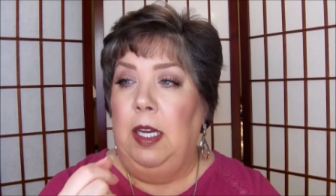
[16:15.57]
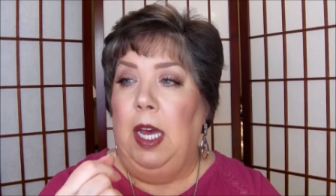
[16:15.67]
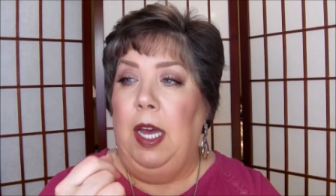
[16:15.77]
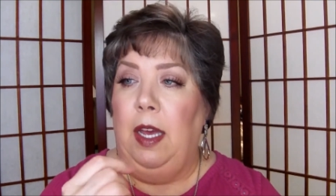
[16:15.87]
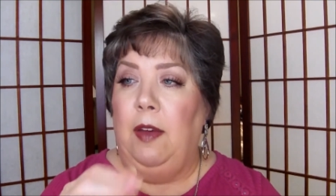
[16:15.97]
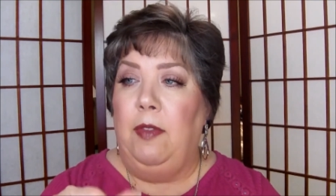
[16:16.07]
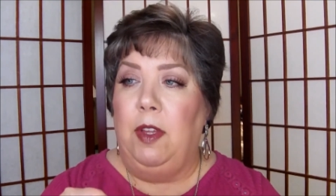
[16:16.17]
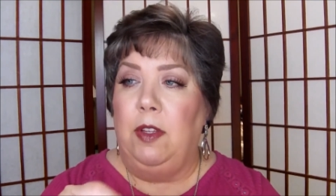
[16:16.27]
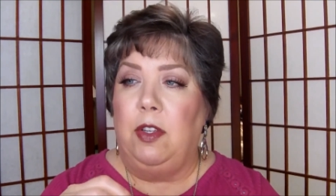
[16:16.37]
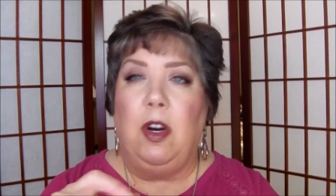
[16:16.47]
I have
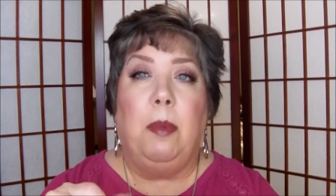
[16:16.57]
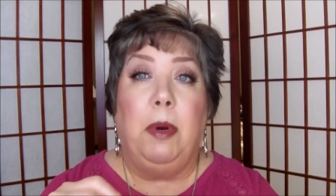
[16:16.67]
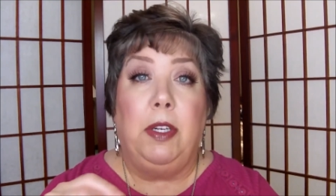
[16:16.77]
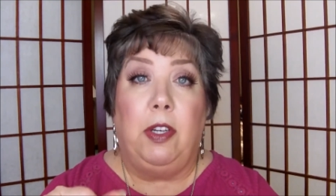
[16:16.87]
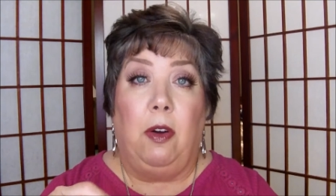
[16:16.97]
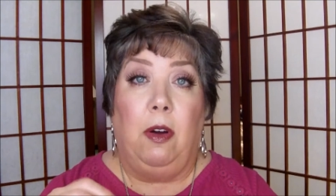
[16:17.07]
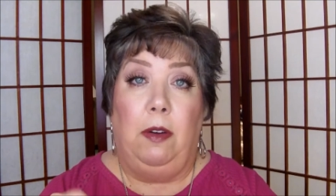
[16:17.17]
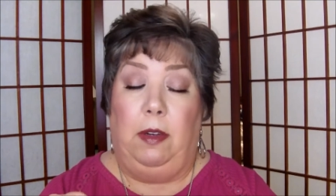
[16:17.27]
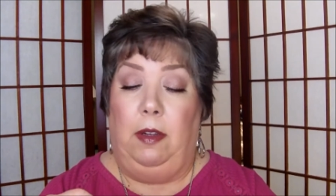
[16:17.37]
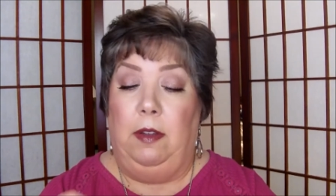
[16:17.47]
the Strawberry
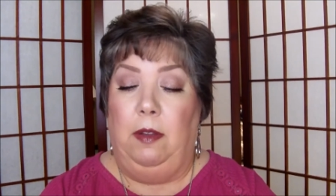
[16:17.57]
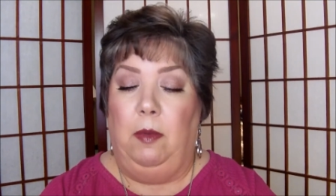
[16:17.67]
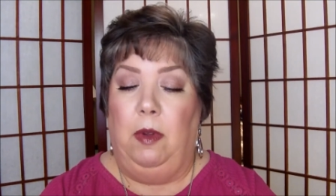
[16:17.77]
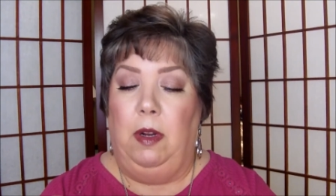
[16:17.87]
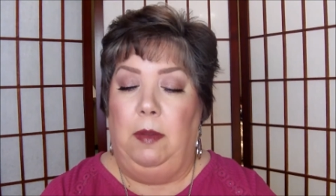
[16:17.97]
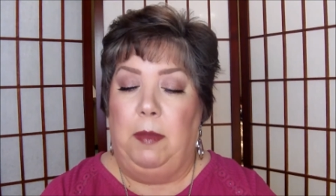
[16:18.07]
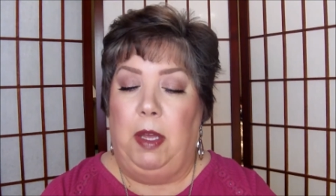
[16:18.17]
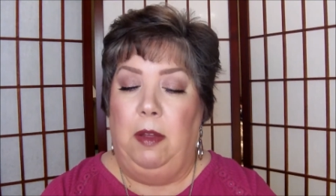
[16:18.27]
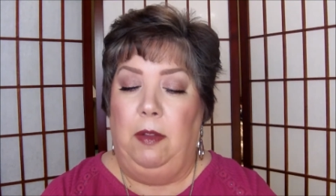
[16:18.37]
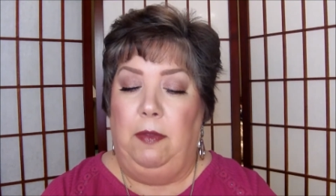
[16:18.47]
Tart is the one in my
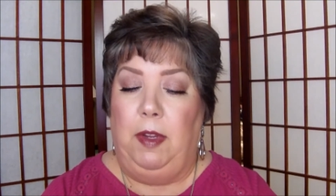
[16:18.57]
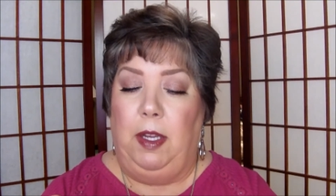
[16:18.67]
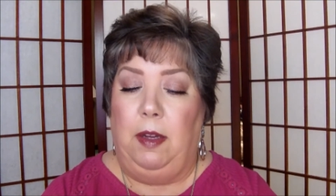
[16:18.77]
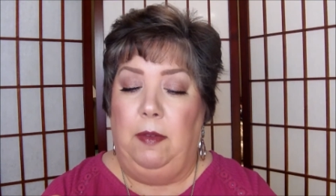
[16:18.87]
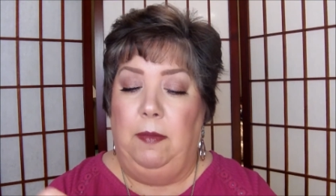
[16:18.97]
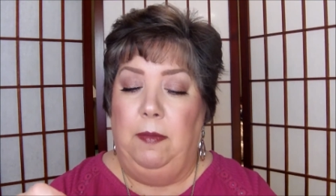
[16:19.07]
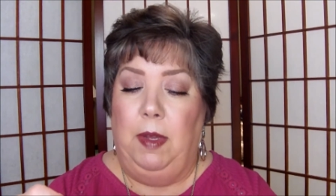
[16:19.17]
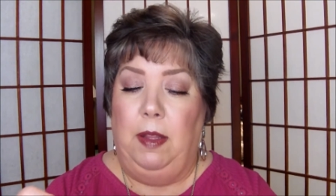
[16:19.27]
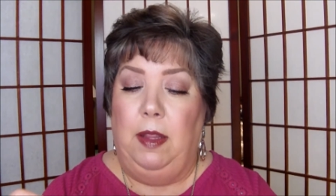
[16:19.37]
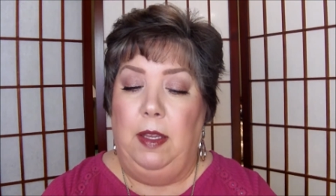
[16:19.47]
other videos.
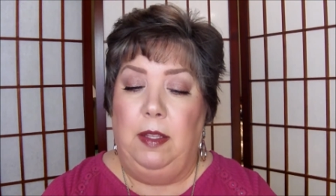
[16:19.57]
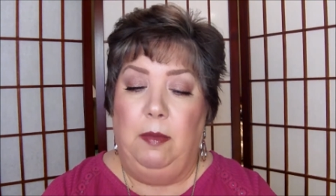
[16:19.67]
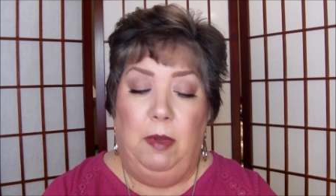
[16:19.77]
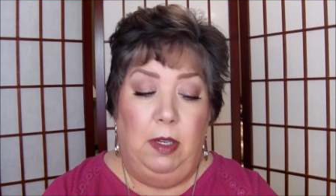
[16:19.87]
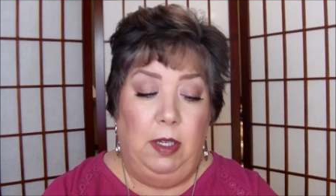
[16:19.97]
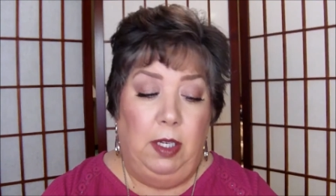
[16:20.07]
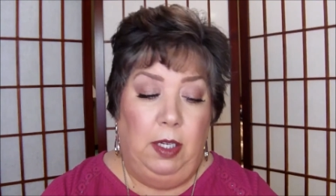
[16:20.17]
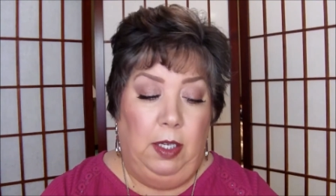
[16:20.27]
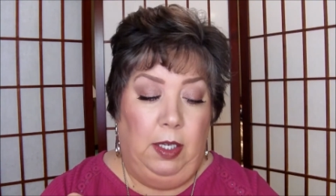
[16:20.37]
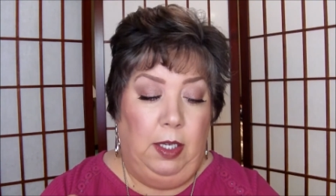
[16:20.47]
This one
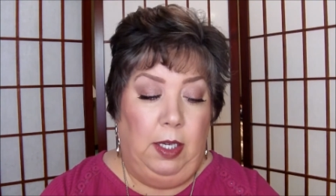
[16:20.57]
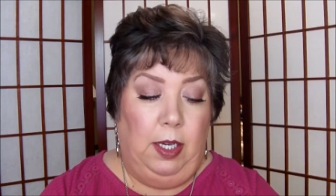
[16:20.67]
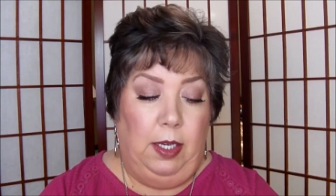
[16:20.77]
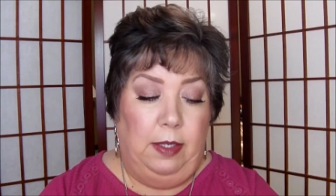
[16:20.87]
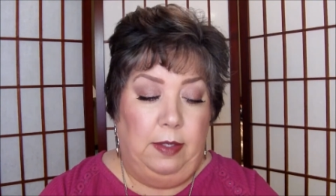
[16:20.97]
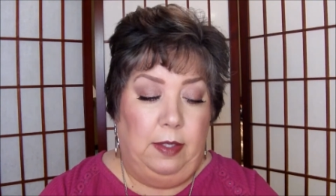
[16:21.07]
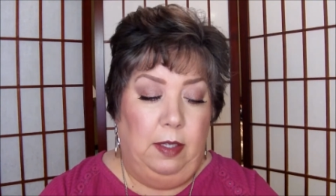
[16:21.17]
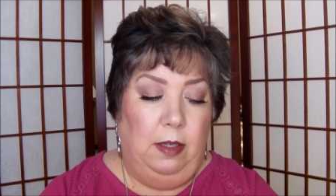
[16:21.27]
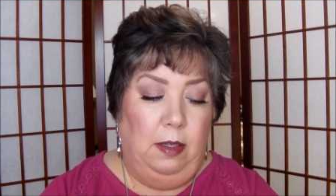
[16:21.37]
is